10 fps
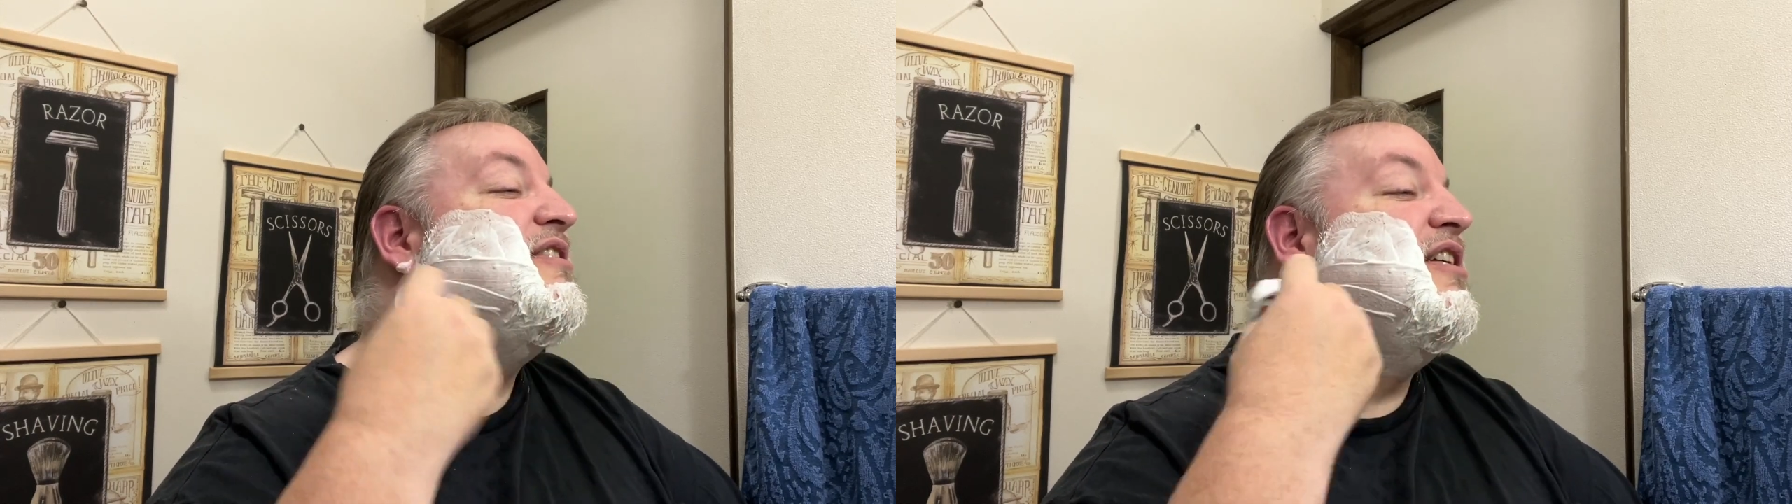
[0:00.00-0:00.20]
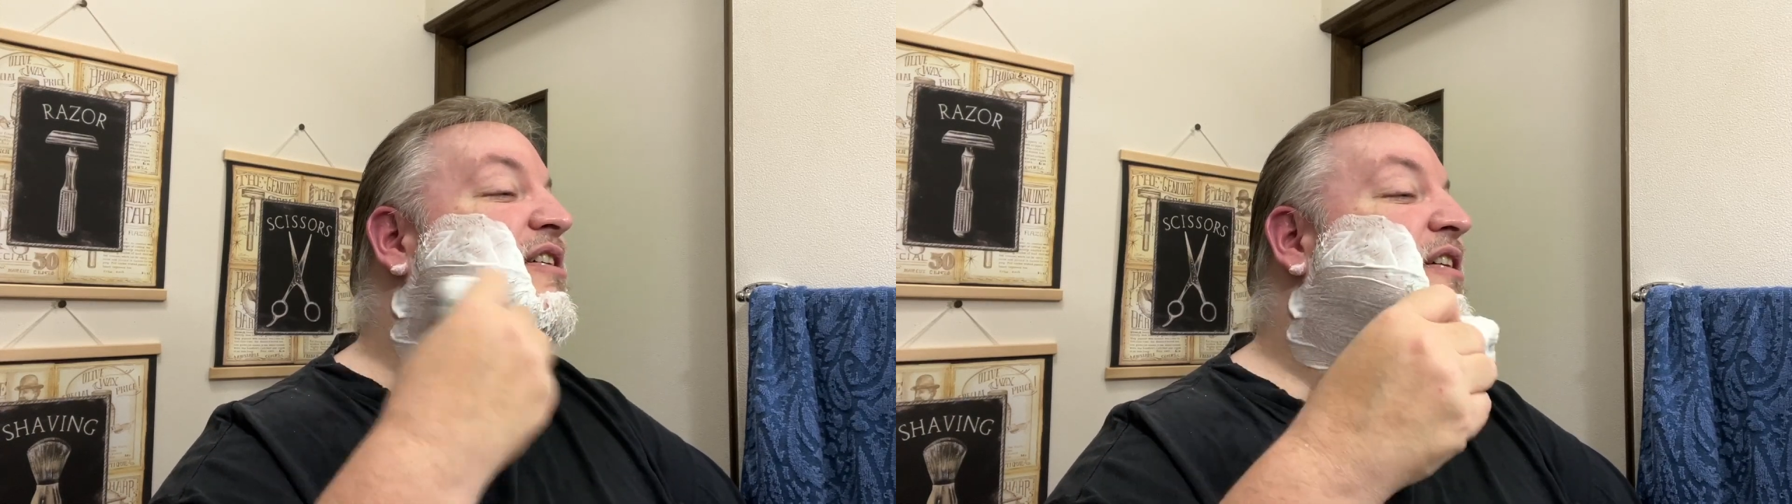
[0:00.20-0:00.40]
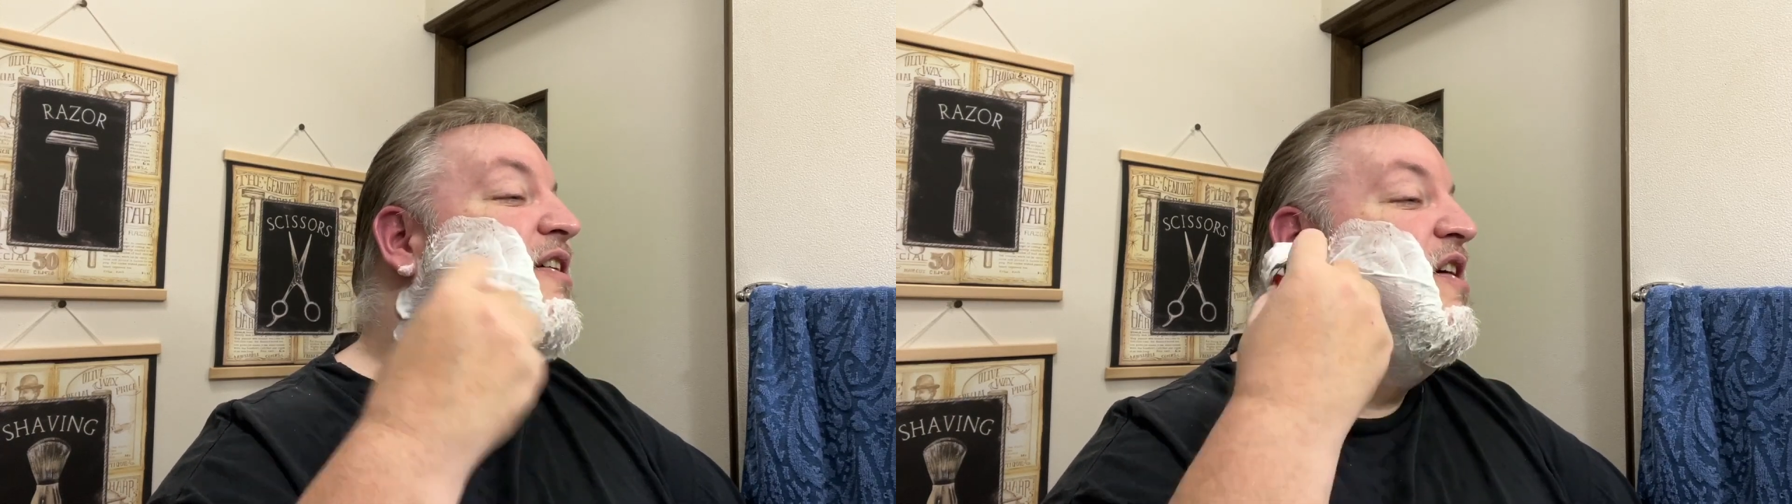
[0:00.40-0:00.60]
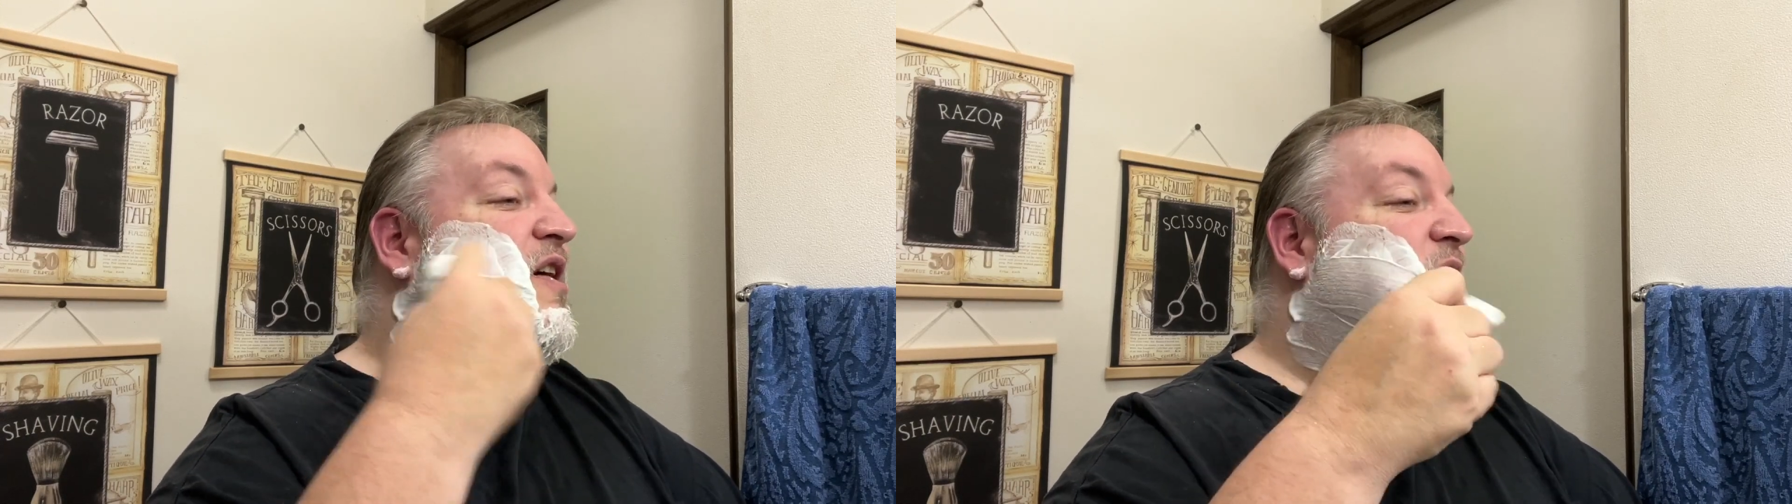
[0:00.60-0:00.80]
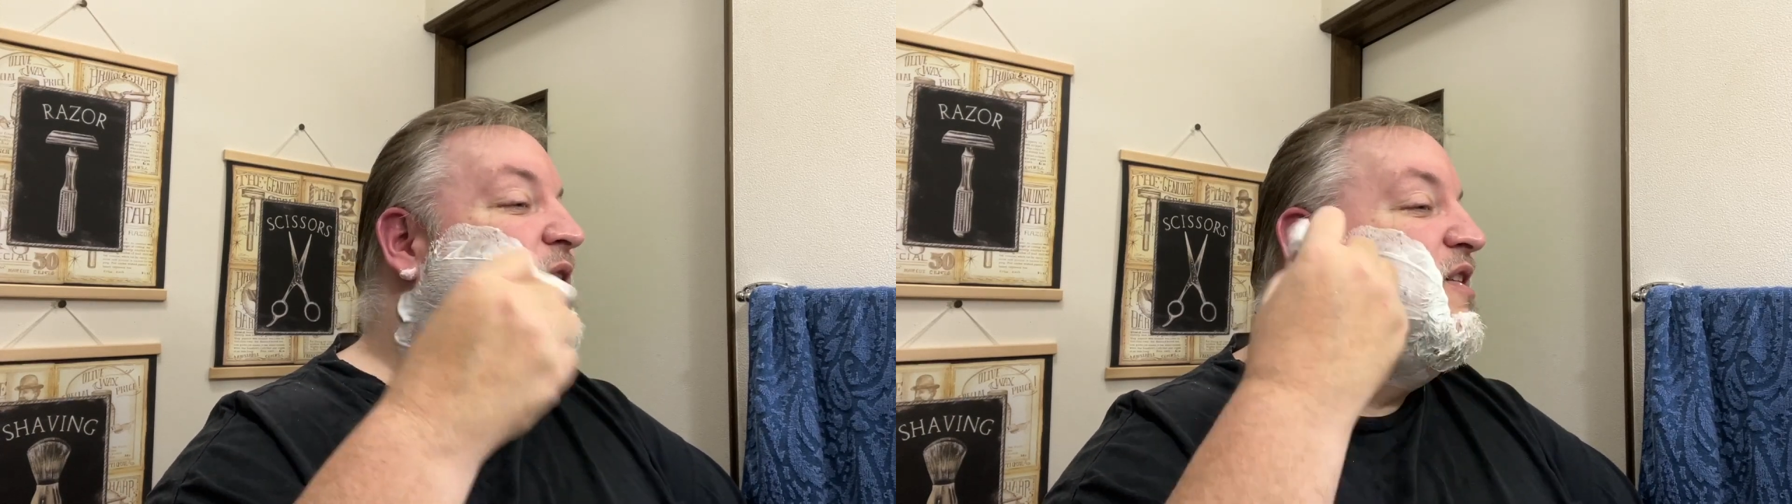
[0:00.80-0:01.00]
the
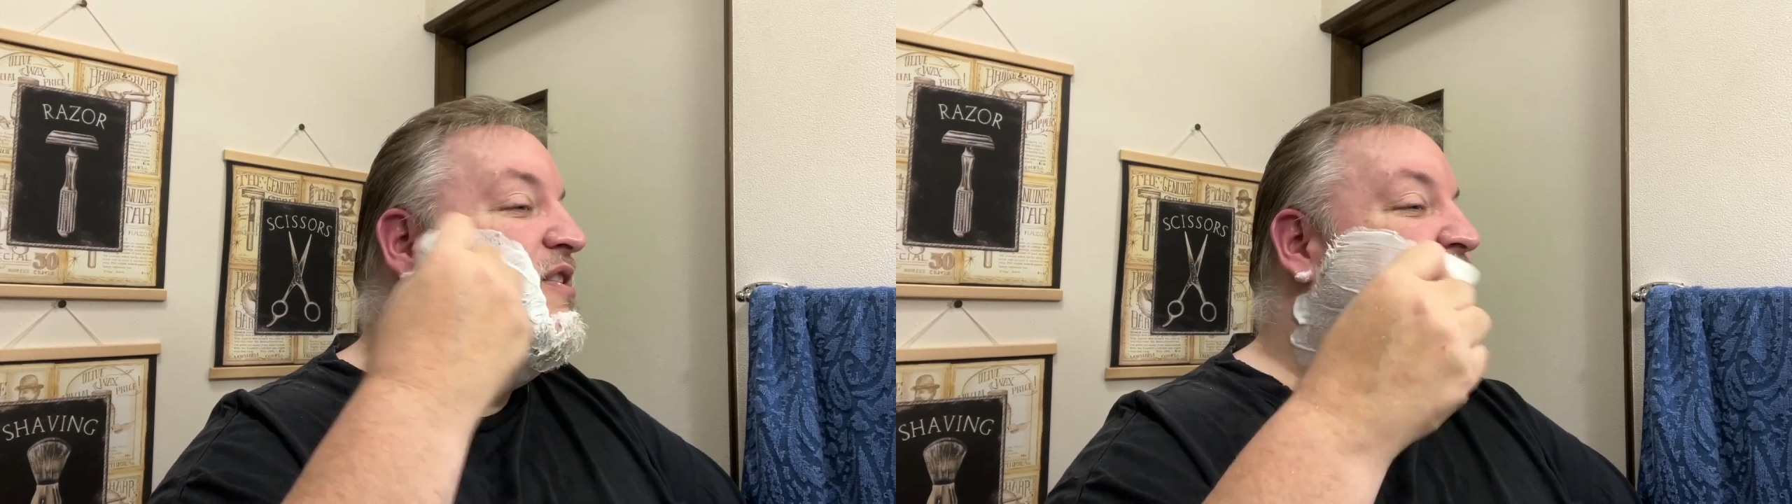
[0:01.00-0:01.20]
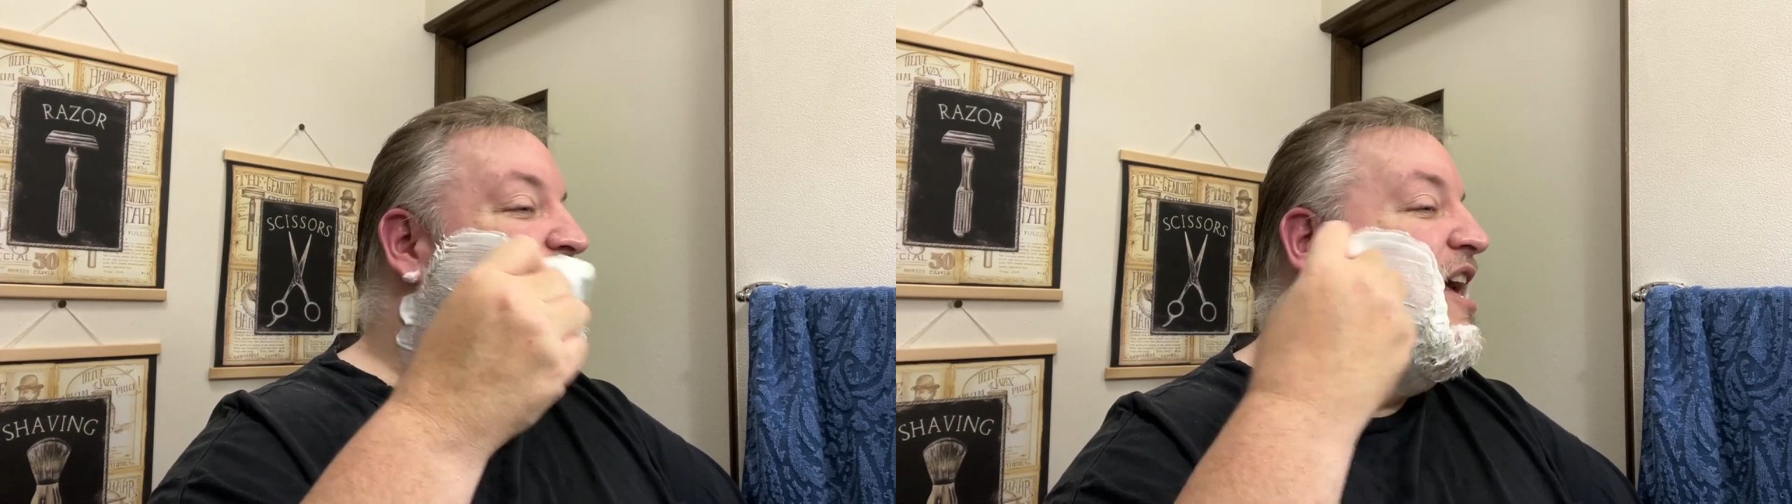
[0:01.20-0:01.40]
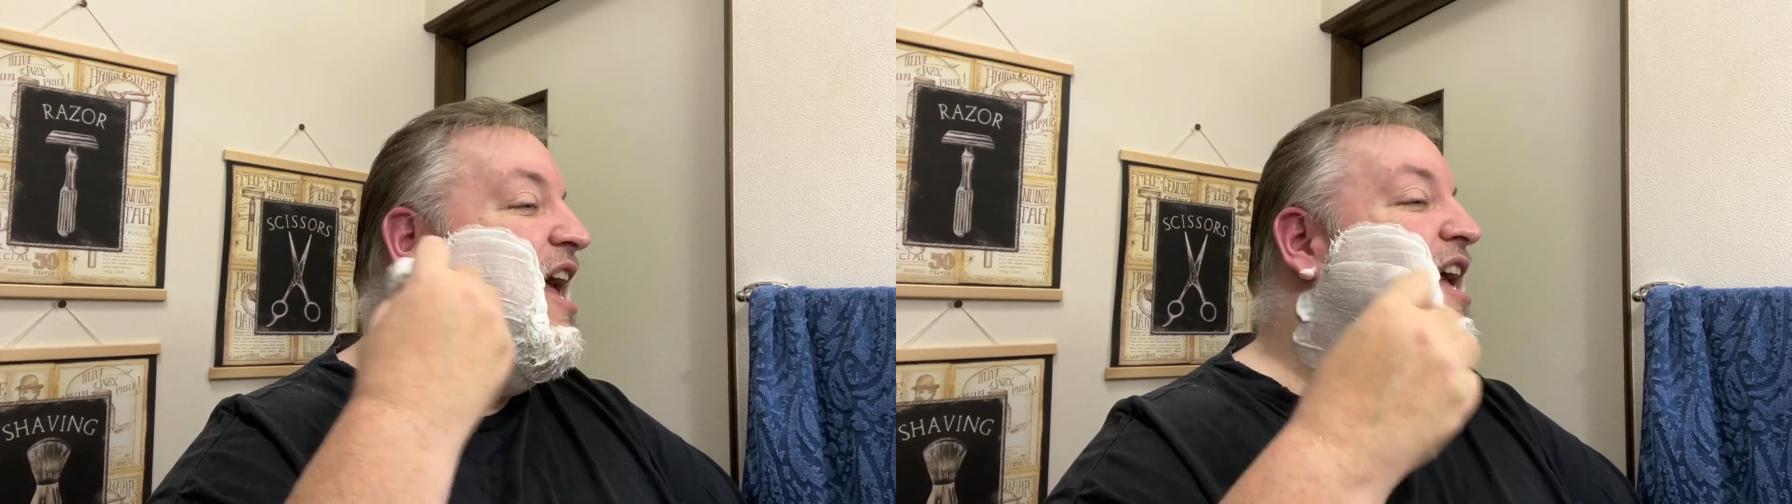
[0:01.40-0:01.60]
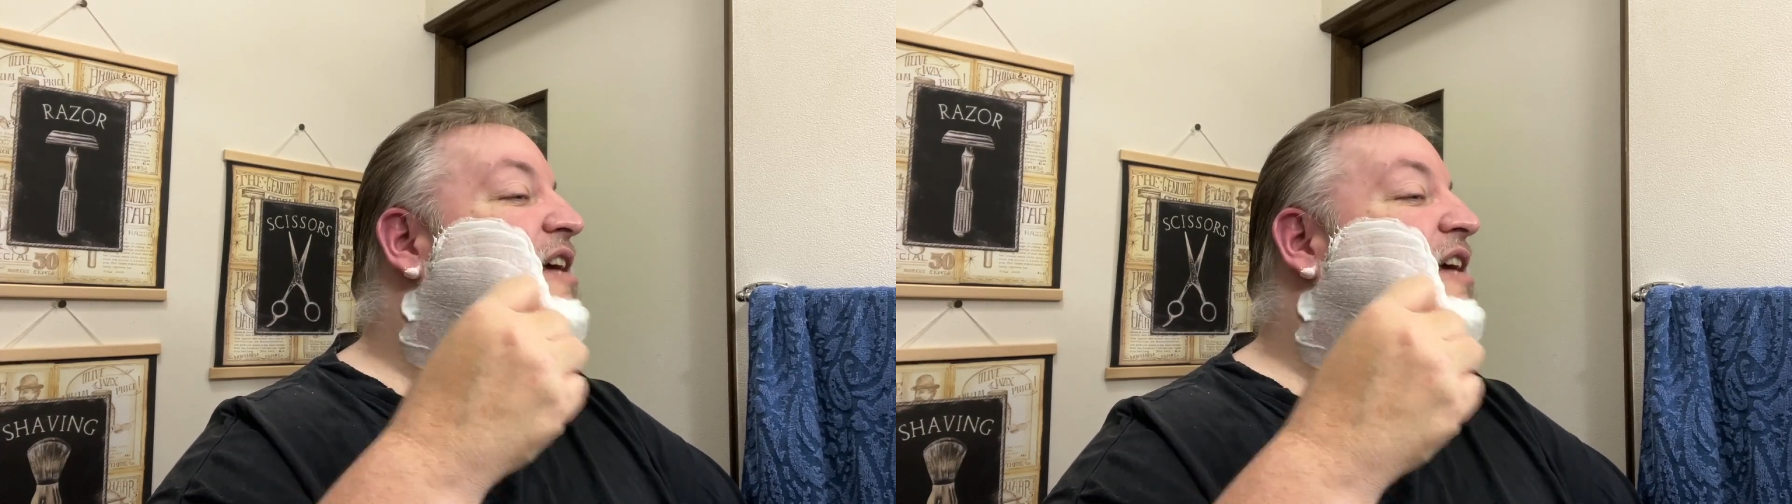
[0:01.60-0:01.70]
day.